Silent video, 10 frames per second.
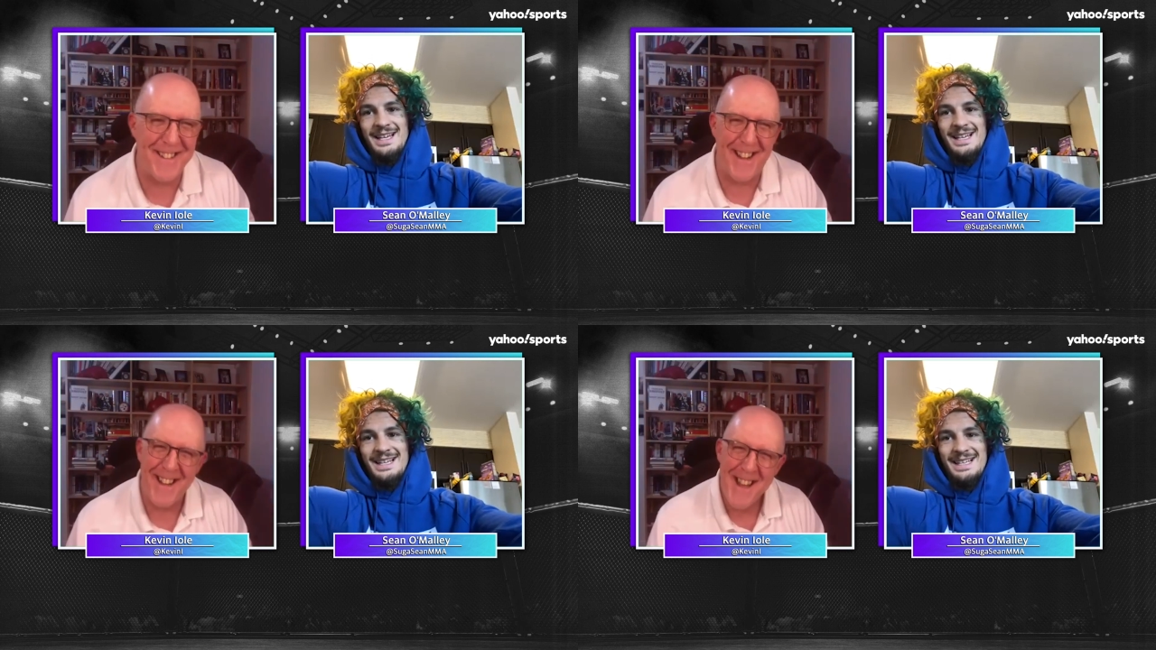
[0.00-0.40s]

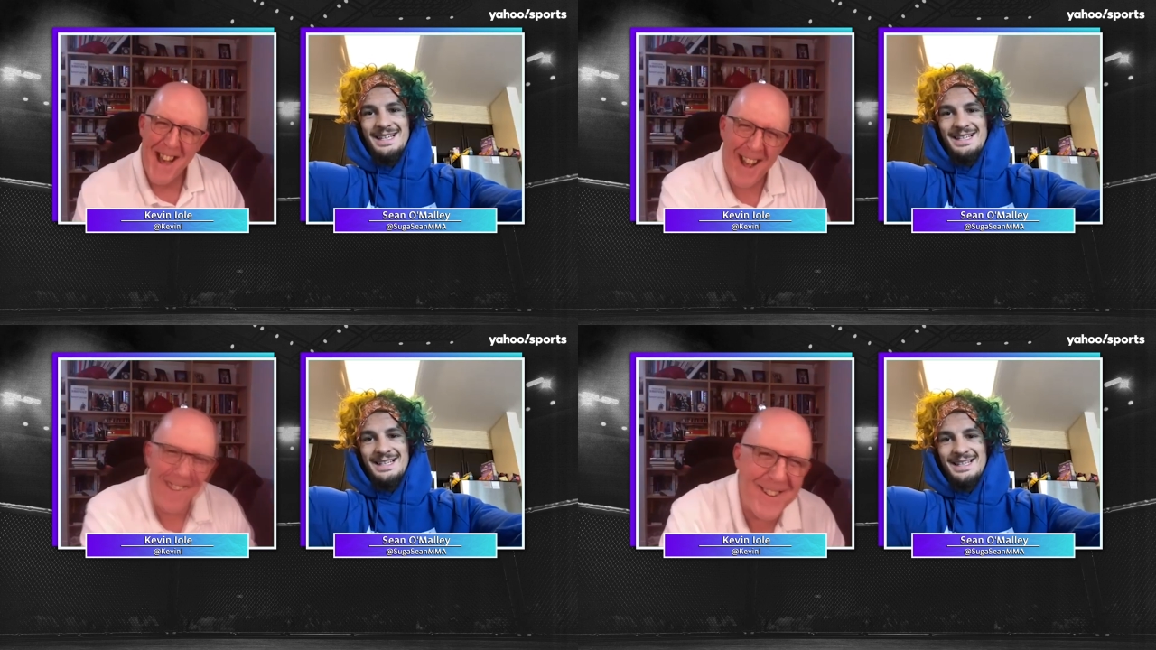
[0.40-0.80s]
Speaker 1: I
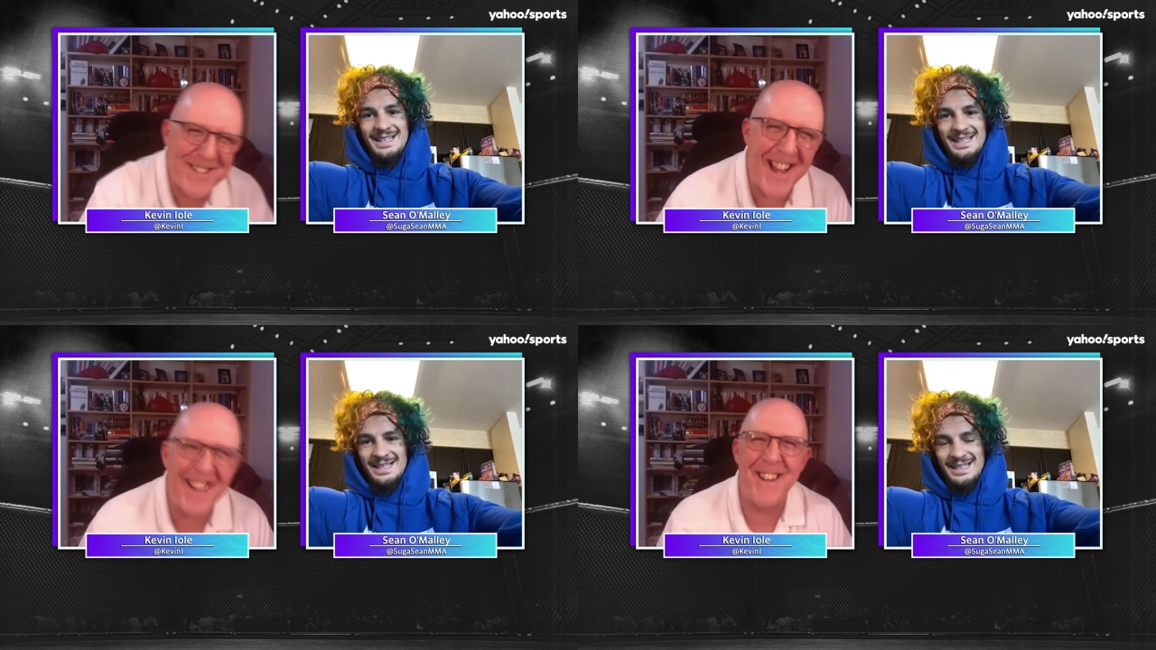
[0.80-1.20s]
wish I
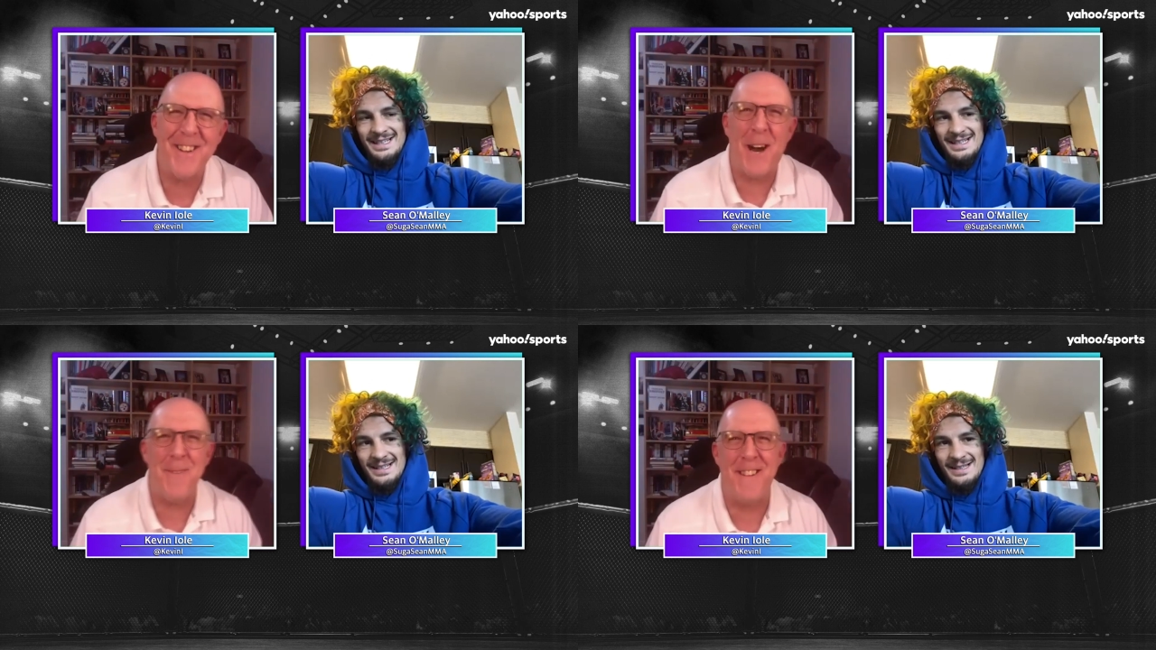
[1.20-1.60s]
could
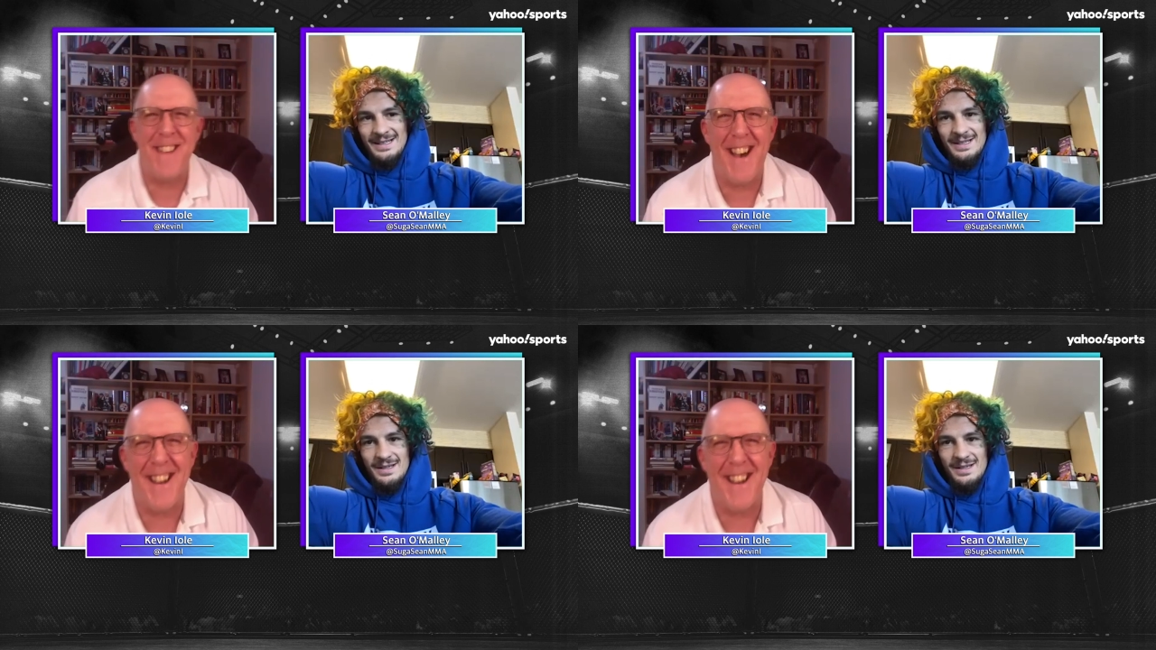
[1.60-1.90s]
copy that.